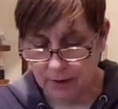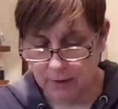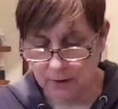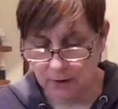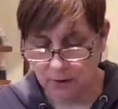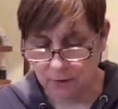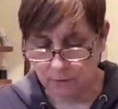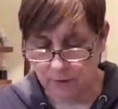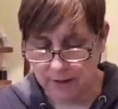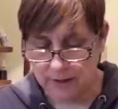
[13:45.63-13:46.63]
Oh,
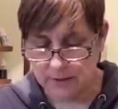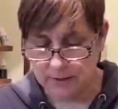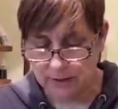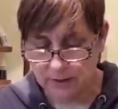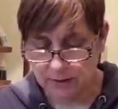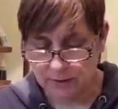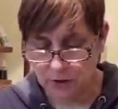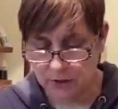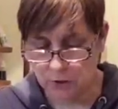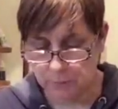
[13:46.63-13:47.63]
great.
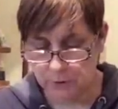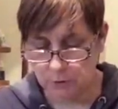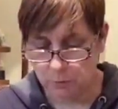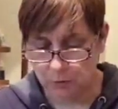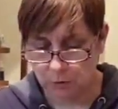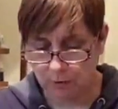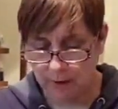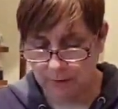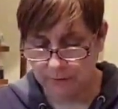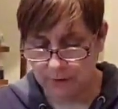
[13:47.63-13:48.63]
JW
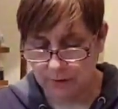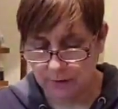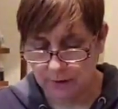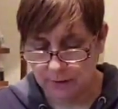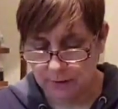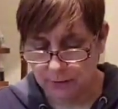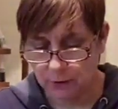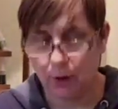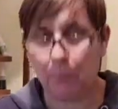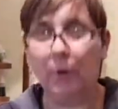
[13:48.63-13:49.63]
Woodcraft, you
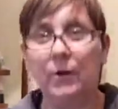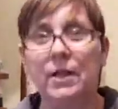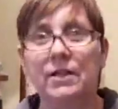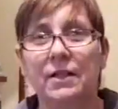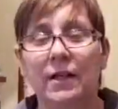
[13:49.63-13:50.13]
got a pot yesterday.